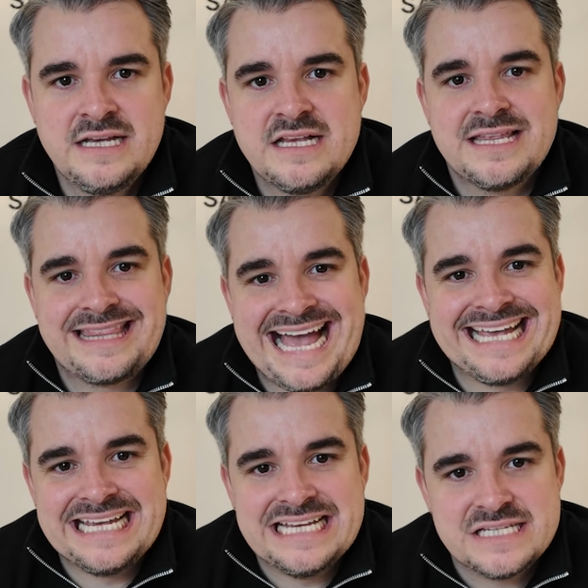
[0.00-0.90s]
So
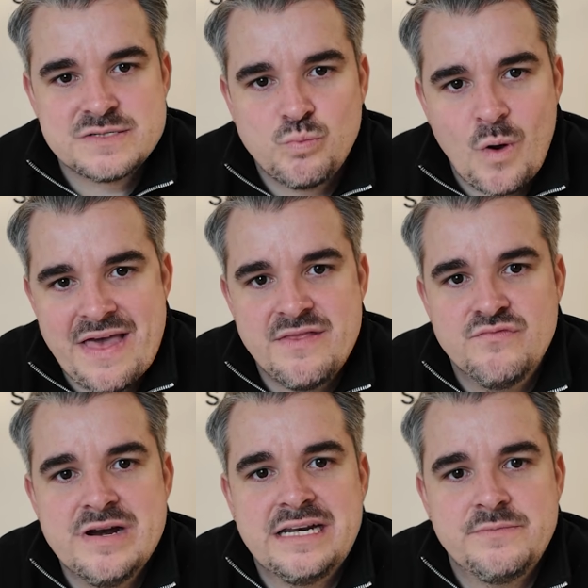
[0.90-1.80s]
that is where the
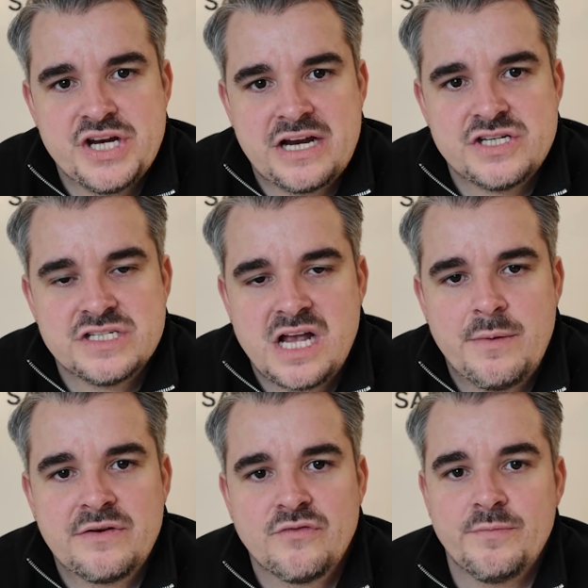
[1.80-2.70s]
real objection's
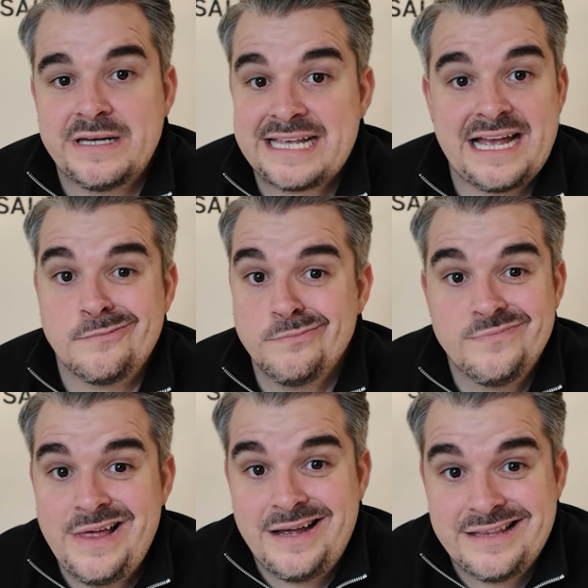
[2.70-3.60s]
coming from. And again,
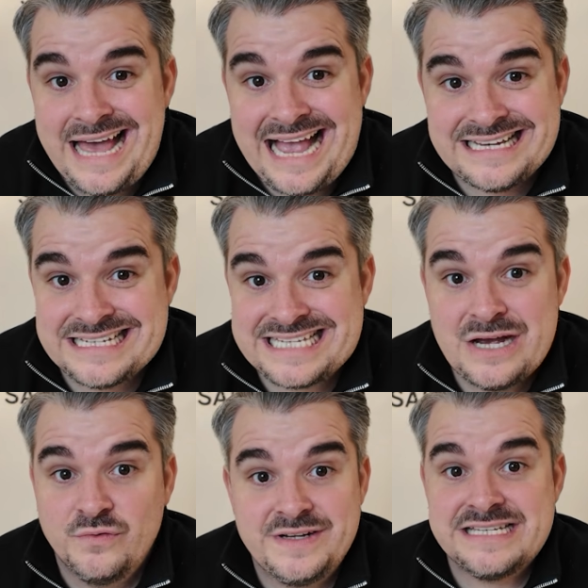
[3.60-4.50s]
that
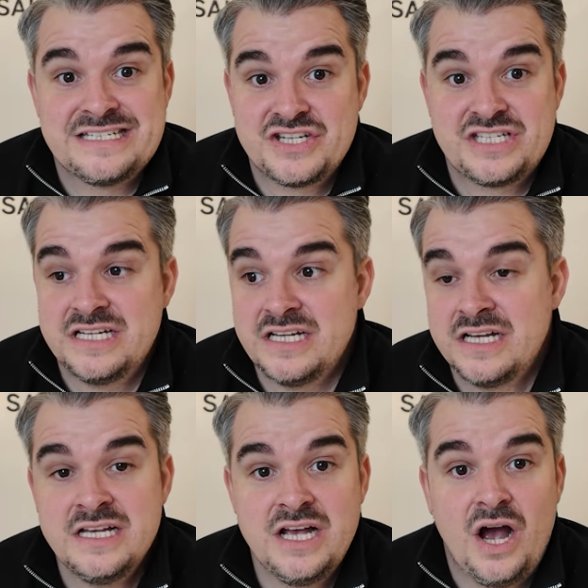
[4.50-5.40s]
itself isn't just a
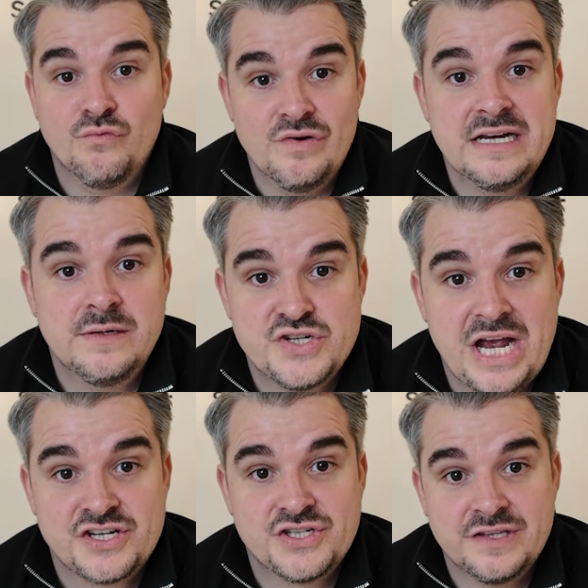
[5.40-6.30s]
real
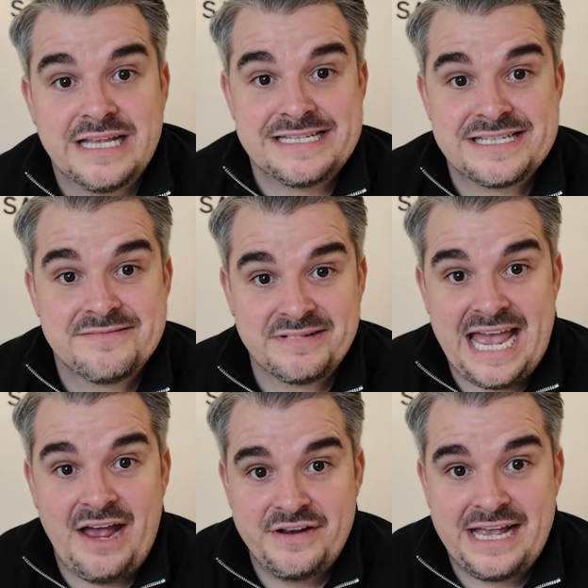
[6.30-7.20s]
objection. There's
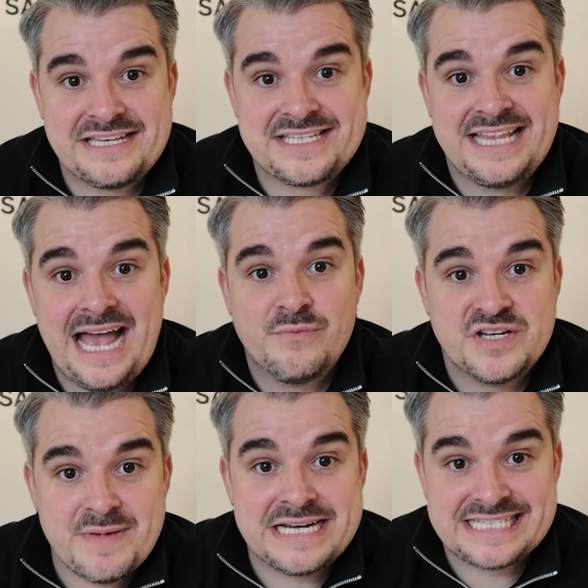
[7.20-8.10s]
caveats to that,
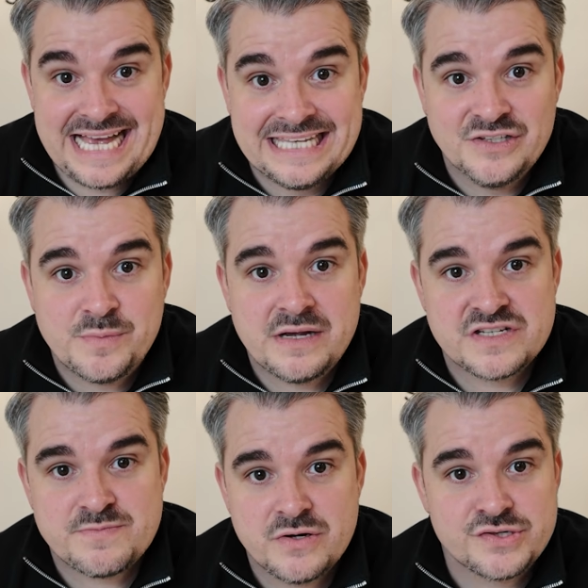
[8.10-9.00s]
which makes that a little bit of a
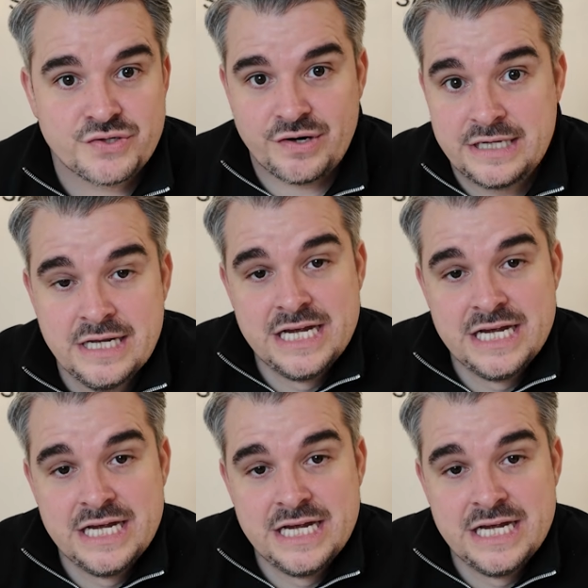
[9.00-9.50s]
smokescreen.